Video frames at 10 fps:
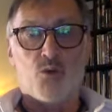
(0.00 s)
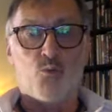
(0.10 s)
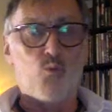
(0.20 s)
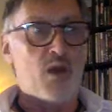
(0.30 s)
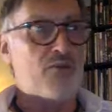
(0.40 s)

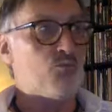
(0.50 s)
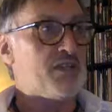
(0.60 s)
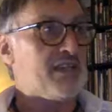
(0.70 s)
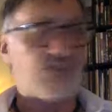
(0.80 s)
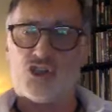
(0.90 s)
when
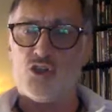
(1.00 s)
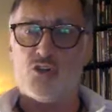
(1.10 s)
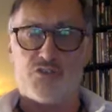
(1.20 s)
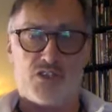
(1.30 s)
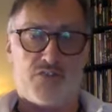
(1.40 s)
we had
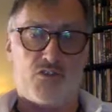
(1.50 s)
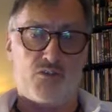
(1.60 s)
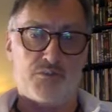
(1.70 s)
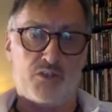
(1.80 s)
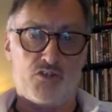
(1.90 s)
shot this
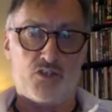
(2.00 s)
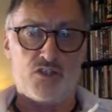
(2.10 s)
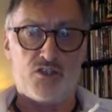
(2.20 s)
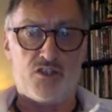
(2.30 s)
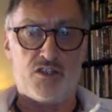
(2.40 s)
film, you know, she
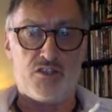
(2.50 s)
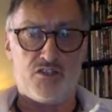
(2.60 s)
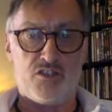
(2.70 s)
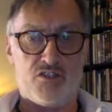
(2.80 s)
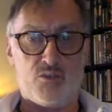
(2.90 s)
she
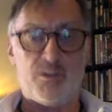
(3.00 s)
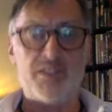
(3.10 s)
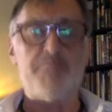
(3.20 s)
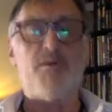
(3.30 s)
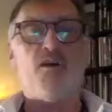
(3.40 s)
she has
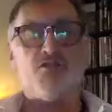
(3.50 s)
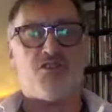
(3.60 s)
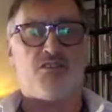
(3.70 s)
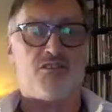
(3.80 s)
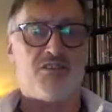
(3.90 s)
already
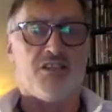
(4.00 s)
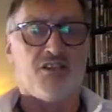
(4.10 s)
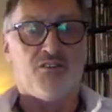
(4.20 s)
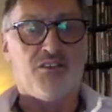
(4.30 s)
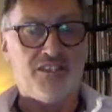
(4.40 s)
mastered,
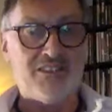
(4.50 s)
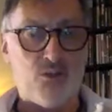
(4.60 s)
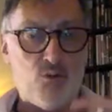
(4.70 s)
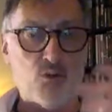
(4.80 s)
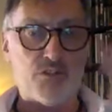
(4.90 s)
you
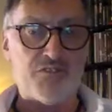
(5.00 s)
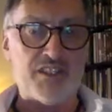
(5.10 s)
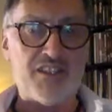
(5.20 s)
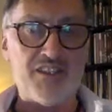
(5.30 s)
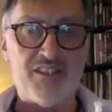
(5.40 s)
know, all of
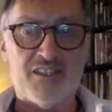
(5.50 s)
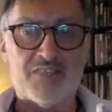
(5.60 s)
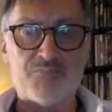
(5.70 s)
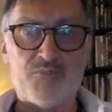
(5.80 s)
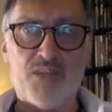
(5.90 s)
the
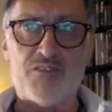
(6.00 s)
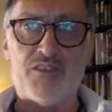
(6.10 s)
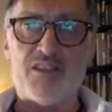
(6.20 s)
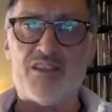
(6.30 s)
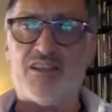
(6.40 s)

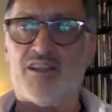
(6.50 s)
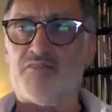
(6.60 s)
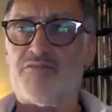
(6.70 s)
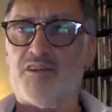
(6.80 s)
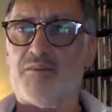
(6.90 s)
the kind
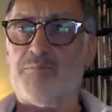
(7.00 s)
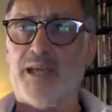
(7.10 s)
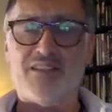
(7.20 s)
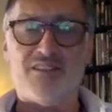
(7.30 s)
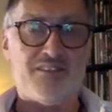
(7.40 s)
of uh,
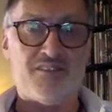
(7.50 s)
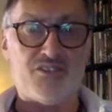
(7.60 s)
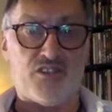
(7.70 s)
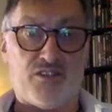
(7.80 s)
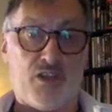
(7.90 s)
paint the, the,
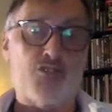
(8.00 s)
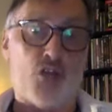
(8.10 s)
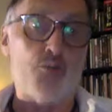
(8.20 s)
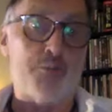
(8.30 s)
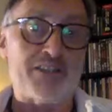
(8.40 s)
sort of
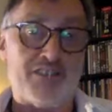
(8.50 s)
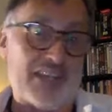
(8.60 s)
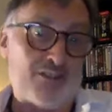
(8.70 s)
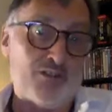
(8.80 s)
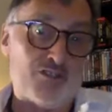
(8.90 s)
Adobe
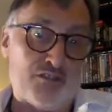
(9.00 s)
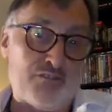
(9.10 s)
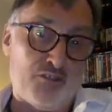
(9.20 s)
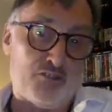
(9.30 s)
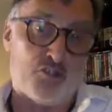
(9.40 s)
technology,
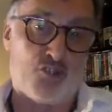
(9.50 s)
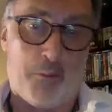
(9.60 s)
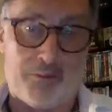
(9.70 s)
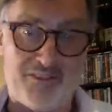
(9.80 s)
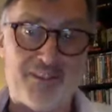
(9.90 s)

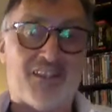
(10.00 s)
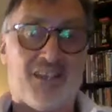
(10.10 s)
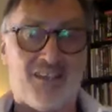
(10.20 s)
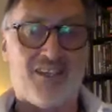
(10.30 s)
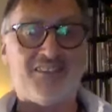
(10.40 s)
Photoshop, and
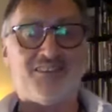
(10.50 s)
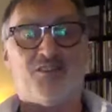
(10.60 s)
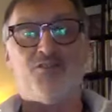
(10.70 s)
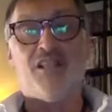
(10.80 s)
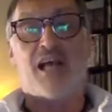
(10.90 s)
yeah. uh, you
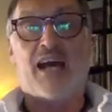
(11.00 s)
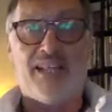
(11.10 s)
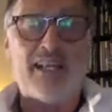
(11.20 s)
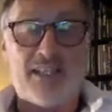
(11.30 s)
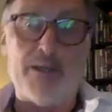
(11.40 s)
know, and
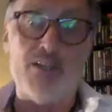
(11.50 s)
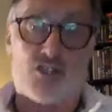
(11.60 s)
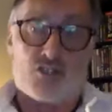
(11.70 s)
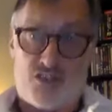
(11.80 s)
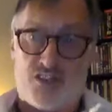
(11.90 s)

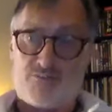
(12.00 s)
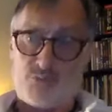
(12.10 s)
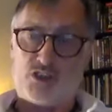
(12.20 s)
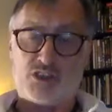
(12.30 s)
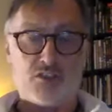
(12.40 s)
animation stuff,
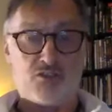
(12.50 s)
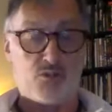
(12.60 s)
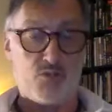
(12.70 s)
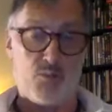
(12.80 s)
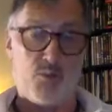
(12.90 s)
which she can
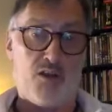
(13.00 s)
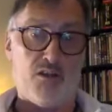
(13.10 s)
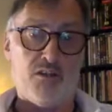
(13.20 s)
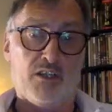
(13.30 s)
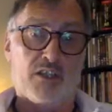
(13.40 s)
do as
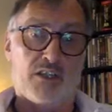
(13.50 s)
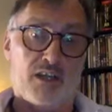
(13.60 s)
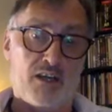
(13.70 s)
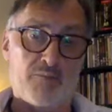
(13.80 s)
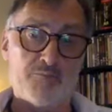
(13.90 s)
well,
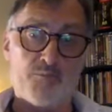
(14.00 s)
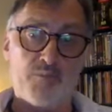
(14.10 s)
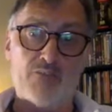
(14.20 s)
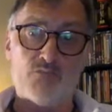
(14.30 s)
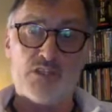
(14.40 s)
um,
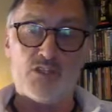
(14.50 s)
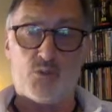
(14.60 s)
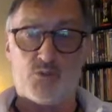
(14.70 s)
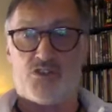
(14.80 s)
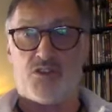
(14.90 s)
and really
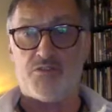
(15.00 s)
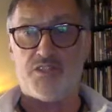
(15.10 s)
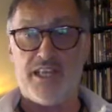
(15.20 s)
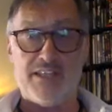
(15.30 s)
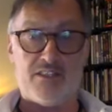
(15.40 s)
taught herself
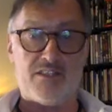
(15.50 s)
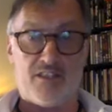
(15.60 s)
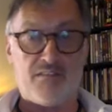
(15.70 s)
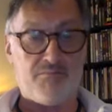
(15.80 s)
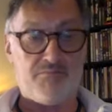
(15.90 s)
the
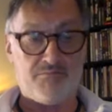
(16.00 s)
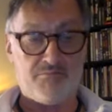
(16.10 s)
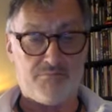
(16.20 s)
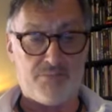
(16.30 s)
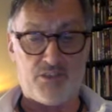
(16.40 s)
editing
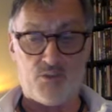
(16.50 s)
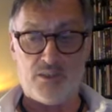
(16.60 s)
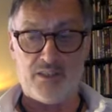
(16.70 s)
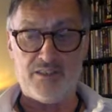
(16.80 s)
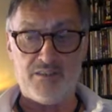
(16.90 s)
pretty
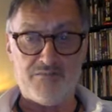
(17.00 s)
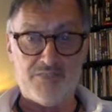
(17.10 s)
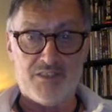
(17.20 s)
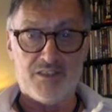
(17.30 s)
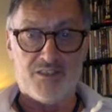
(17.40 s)
quickly
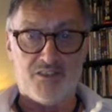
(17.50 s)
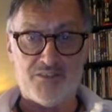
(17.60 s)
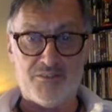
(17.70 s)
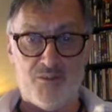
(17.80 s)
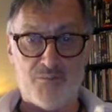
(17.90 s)
on
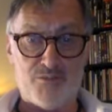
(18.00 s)
the on